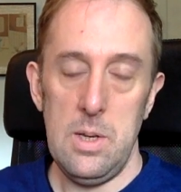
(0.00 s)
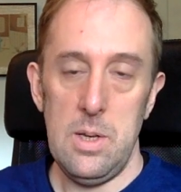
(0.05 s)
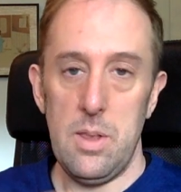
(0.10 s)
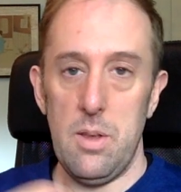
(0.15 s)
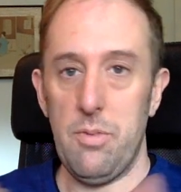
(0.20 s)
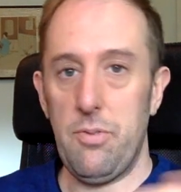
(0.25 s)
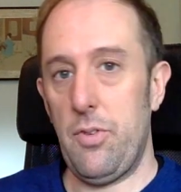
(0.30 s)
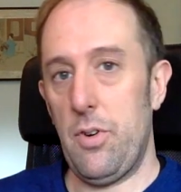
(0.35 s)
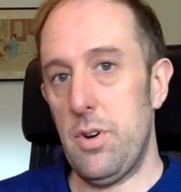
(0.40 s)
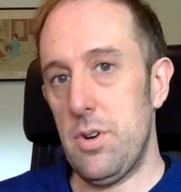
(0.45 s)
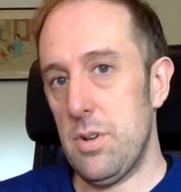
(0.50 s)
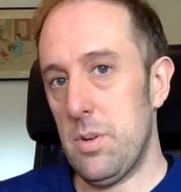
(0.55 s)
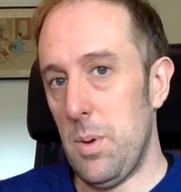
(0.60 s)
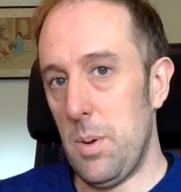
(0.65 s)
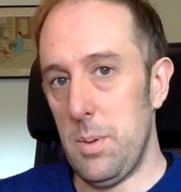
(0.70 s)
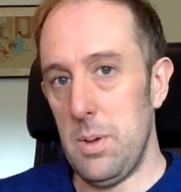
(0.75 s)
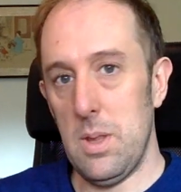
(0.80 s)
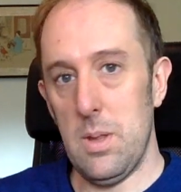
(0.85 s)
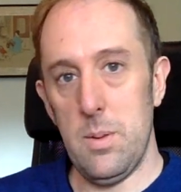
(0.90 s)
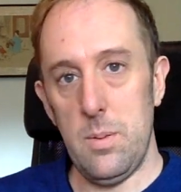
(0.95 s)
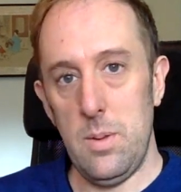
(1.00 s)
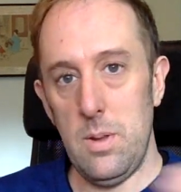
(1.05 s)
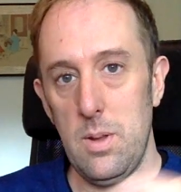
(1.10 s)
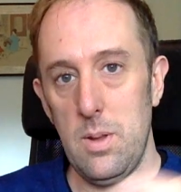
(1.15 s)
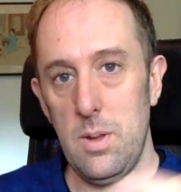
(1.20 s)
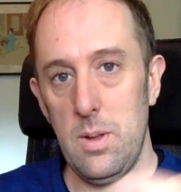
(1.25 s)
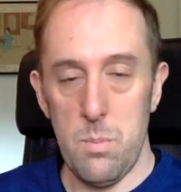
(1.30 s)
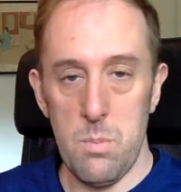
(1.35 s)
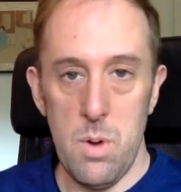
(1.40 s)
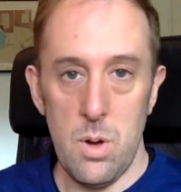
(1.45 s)
The first, probably
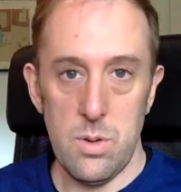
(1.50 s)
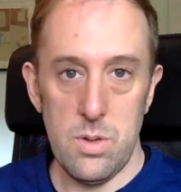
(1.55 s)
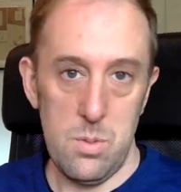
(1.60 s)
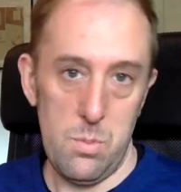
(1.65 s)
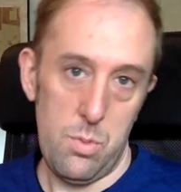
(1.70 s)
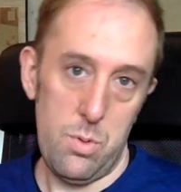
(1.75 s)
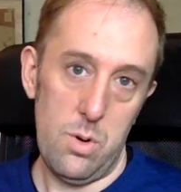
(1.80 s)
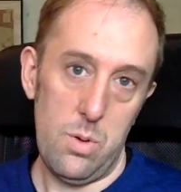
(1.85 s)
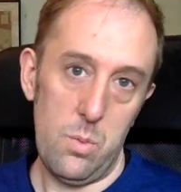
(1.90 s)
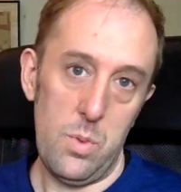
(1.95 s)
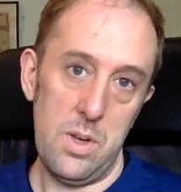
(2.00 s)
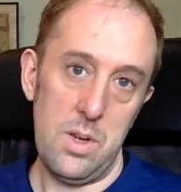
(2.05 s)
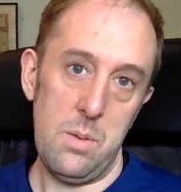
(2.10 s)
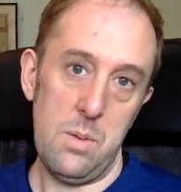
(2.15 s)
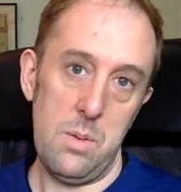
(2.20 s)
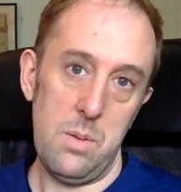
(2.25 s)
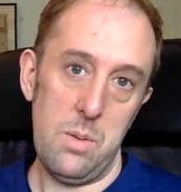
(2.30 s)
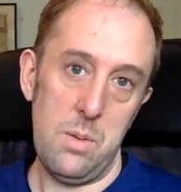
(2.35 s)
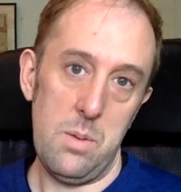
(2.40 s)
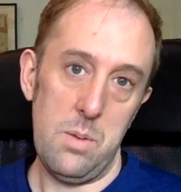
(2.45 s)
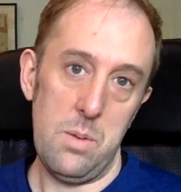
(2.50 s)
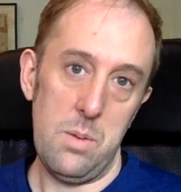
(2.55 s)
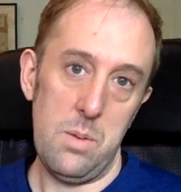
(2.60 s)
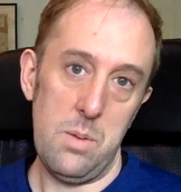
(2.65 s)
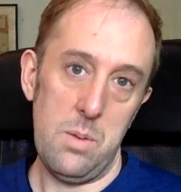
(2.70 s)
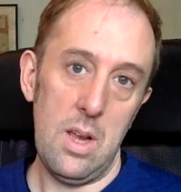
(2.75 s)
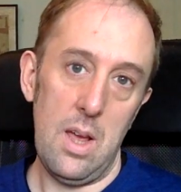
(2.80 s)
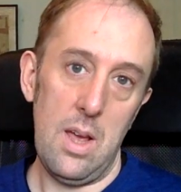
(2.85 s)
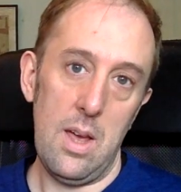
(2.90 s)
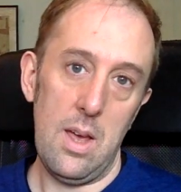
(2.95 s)
the most important one to
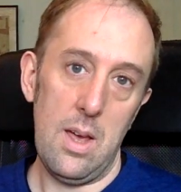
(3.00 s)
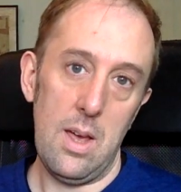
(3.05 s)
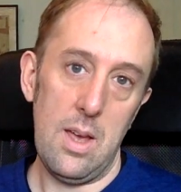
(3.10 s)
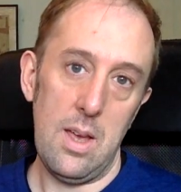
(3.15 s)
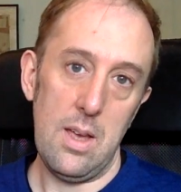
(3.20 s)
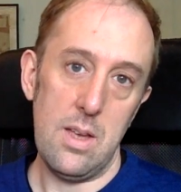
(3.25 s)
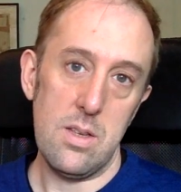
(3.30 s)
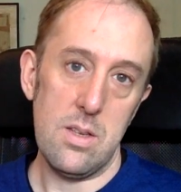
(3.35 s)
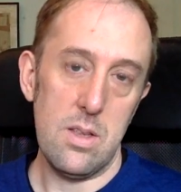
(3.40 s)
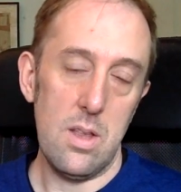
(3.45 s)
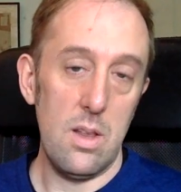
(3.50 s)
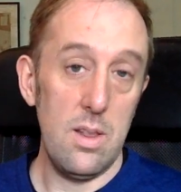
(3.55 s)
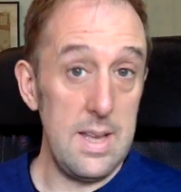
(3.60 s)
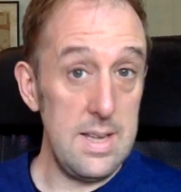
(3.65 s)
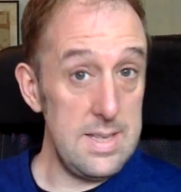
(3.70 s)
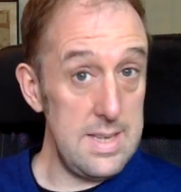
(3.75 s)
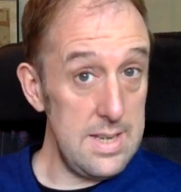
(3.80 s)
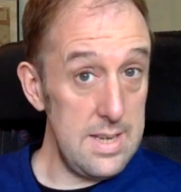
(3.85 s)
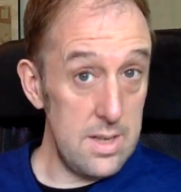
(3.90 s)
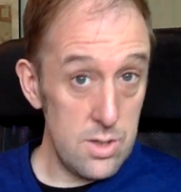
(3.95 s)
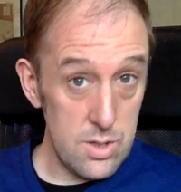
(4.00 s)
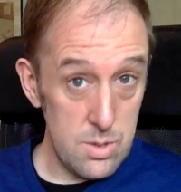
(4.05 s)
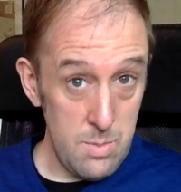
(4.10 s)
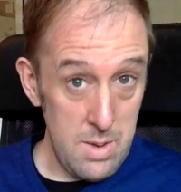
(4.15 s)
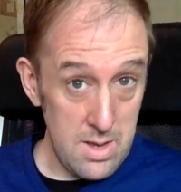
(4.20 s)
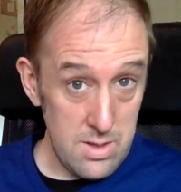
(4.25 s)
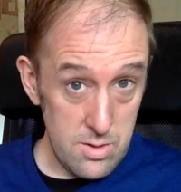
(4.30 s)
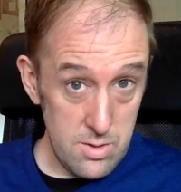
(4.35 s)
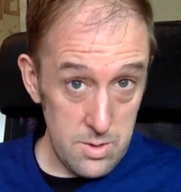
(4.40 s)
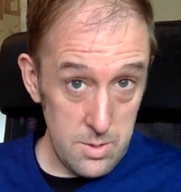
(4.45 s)
mention, is the Lazy Dungeon
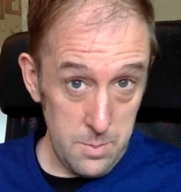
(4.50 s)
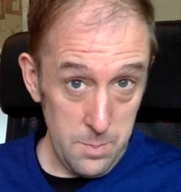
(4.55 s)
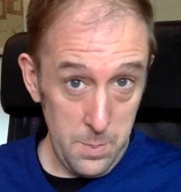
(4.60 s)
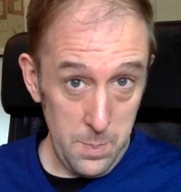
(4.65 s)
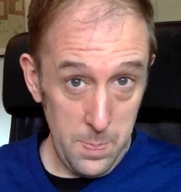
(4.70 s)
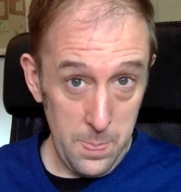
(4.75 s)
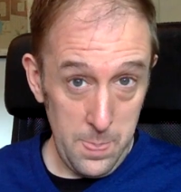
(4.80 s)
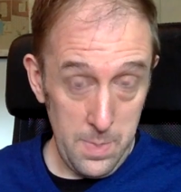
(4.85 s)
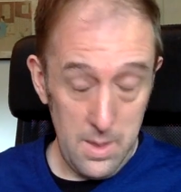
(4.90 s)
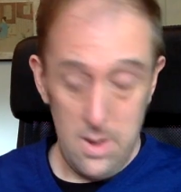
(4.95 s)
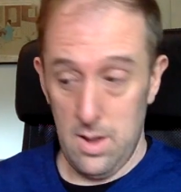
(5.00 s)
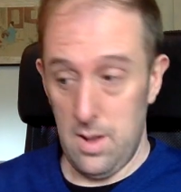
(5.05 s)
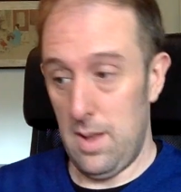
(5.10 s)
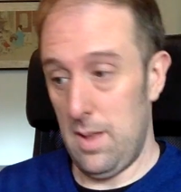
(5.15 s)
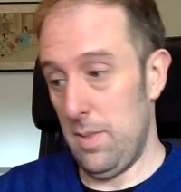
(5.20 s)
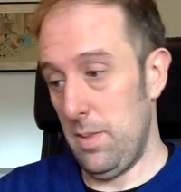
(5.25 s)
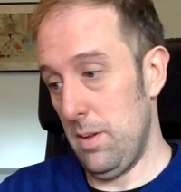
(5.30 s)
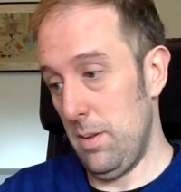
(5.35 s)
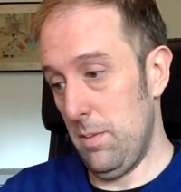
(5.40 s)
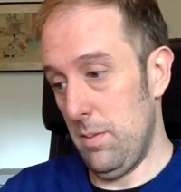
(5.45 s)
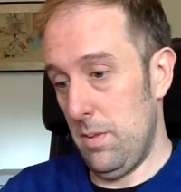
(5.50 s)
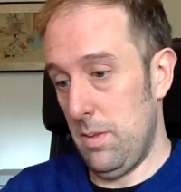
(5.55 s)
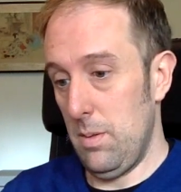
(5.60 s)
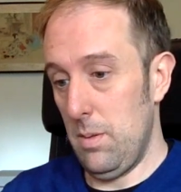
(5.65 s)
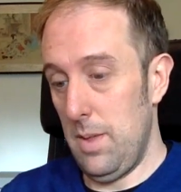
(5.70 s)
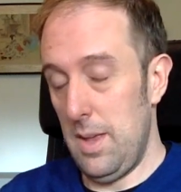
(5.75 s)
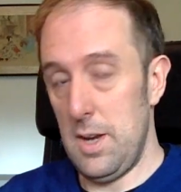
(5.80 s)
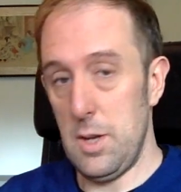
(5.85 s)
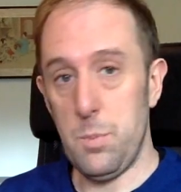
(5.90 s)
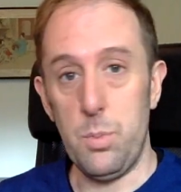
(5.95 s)
Master. And the
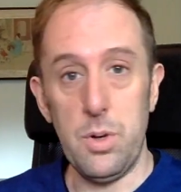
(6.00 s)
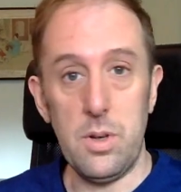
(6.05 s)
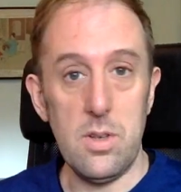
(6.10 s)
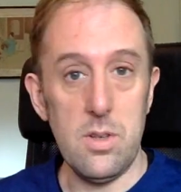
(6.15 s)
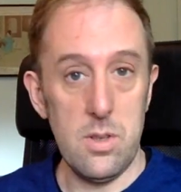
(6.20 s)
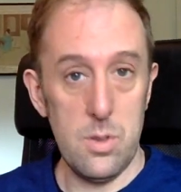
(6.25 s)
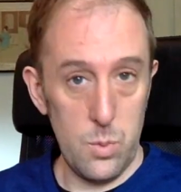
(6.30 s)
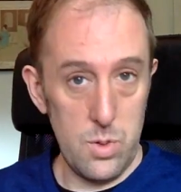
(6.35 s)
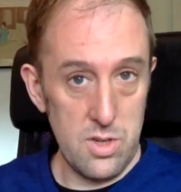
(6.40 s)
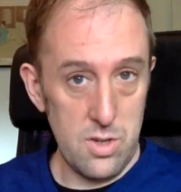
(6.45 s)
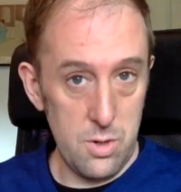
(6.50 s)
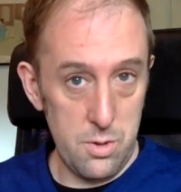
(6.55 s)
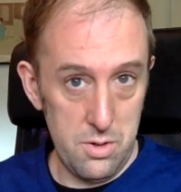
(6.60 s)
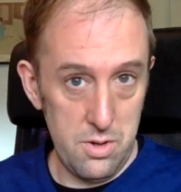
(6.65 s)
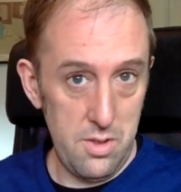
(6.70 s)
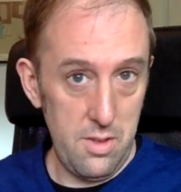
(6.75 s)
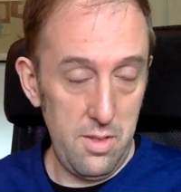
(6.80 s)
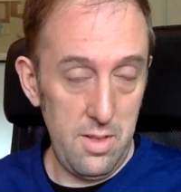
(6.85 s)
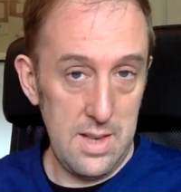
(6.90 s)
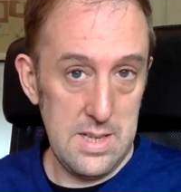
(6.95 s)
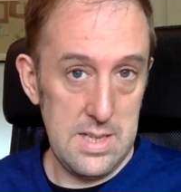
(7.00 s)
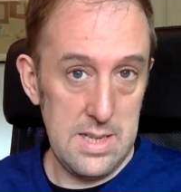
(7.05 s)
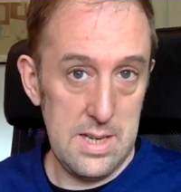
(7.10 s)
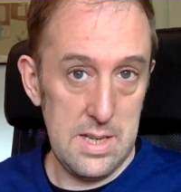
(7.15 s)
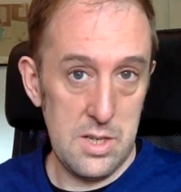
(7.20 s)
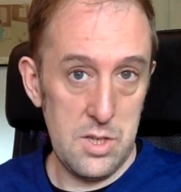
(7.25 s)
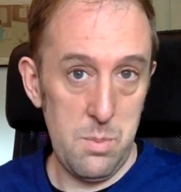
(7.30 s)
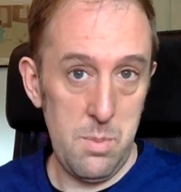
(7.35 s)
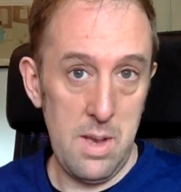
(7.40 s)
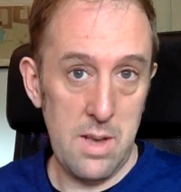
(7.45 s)
latest book is The Return of the Lazy
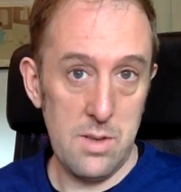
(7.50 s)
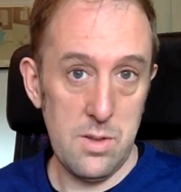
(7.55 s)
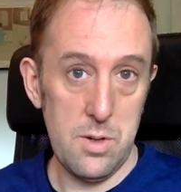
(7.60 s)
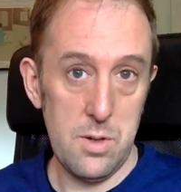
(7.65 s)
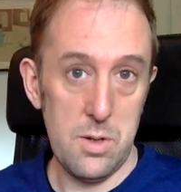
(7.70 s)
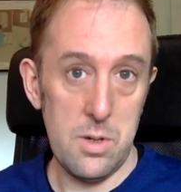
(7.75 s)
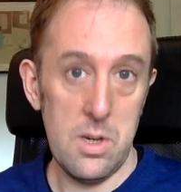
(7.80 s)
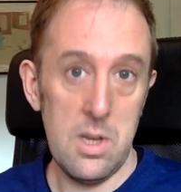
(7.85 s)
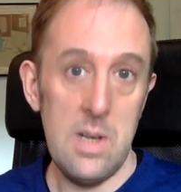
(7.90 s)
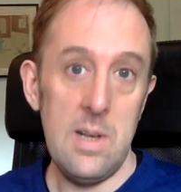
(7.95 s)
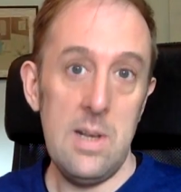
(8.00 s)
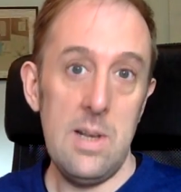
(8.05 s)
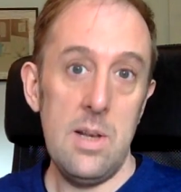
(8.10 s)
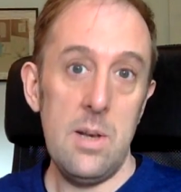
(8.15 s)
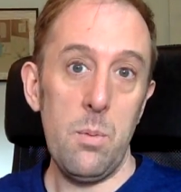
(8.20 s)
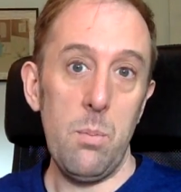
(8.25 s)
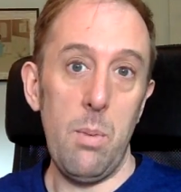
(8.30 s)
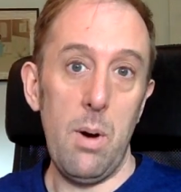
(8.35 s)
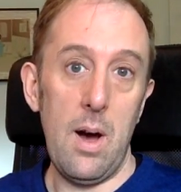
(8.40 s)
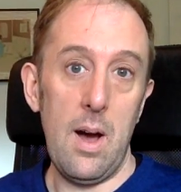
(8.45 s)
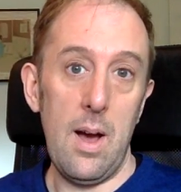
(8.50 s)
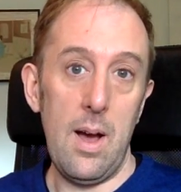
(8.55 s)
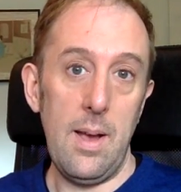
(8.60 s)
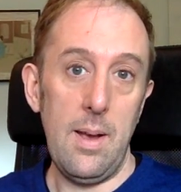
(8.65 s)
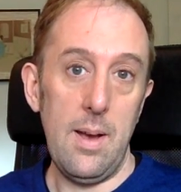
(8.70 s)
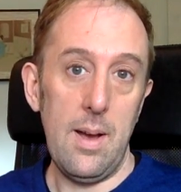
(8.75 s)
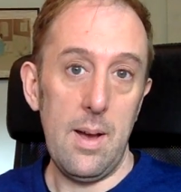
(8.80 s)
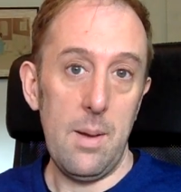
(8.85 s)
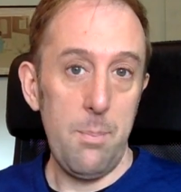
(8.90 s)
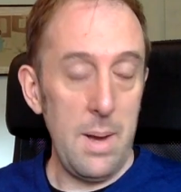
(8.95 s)
Dungeon Master
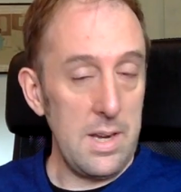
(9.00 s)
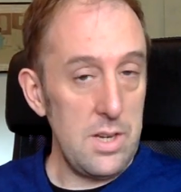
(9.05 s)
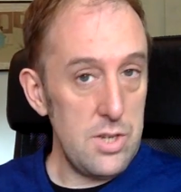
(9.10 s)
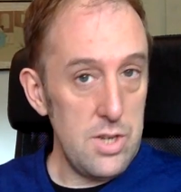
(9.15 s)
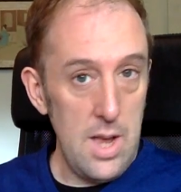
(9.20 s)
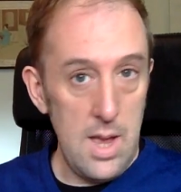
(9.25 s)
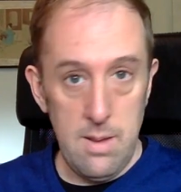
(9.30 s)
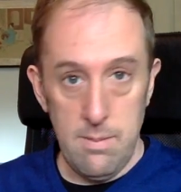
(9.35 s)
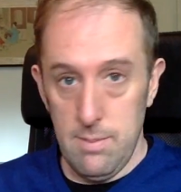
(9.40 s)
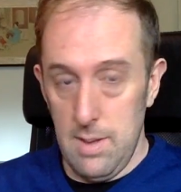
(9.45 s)
by Mike Shea,